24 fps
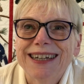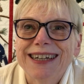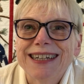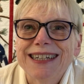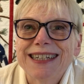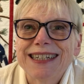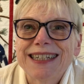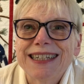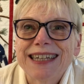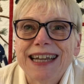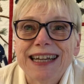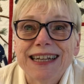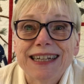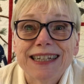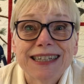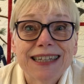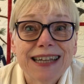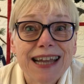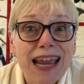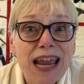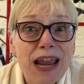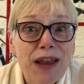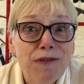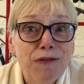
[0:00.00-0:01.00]
Stay
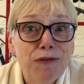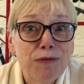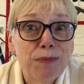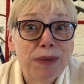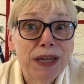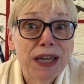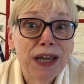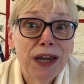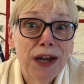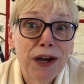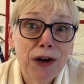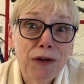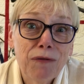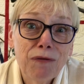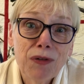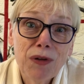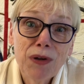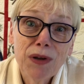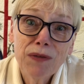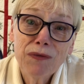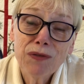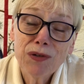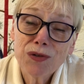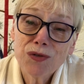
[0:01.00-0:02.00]
safe. Be
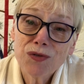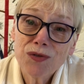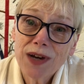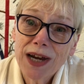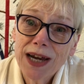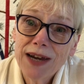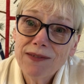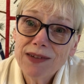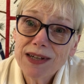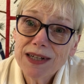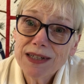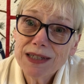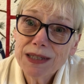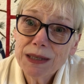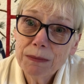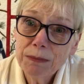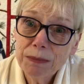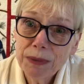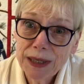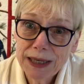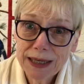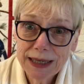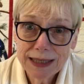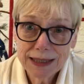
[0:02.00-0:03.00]
careful if you're driving
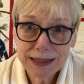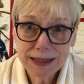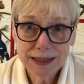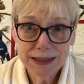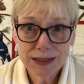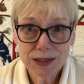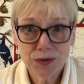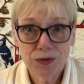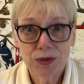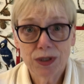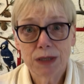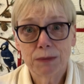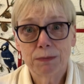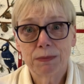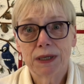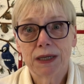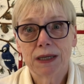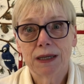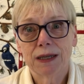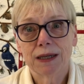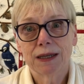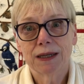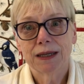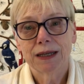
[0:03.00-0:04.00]
someplace. It's going to
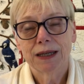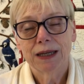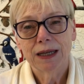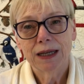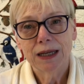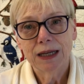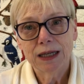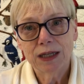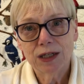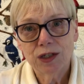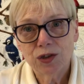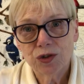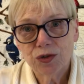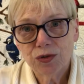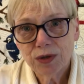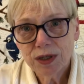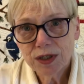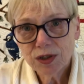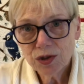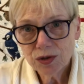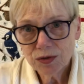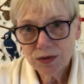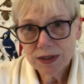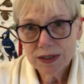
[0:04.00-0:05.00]
be
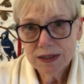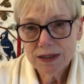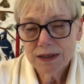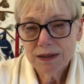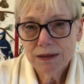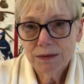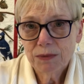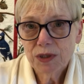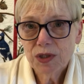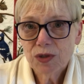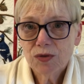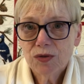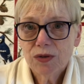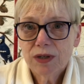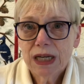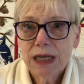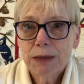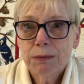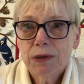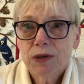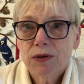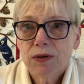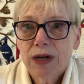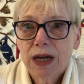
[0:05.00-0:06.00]
treacherous. And Mr.
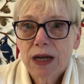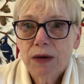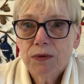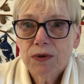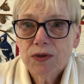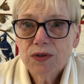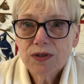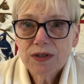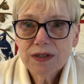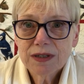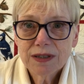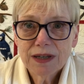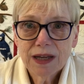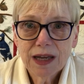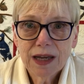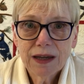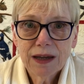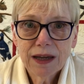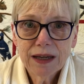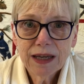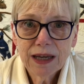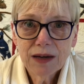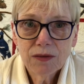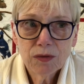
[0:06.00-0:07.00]
Enabler and I were just saying,
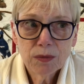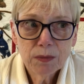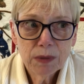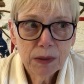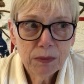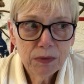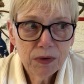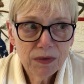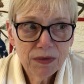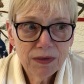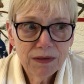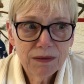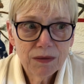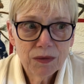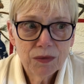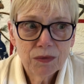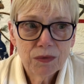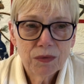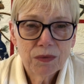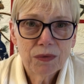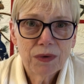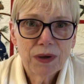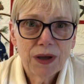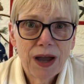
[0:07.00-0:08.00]
I can't remember
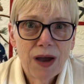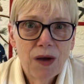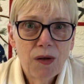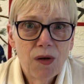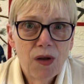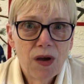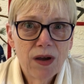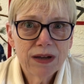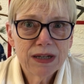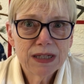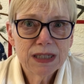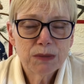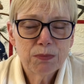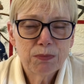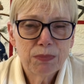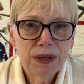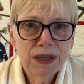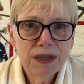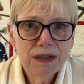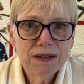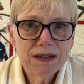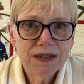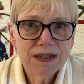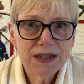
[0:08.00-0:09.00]
how long it's
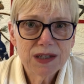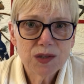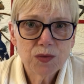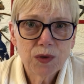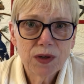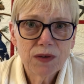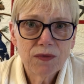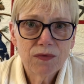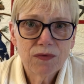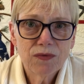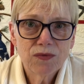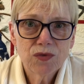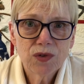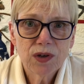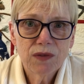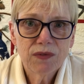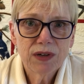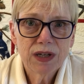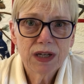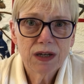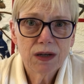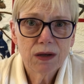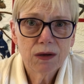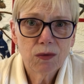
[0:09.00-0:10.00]
been since we've
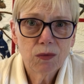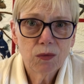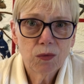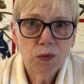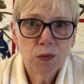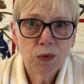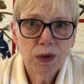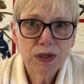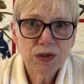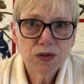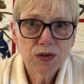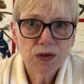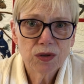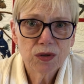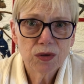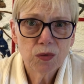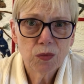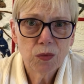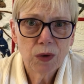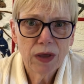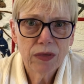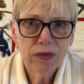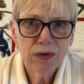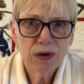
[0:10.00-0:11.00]
driven in winter
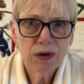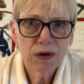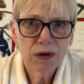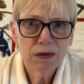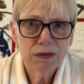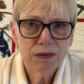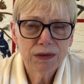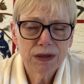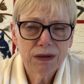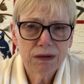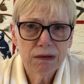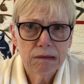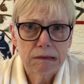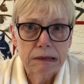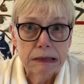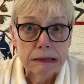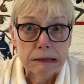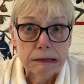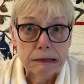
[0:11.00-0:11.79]
weather, you know.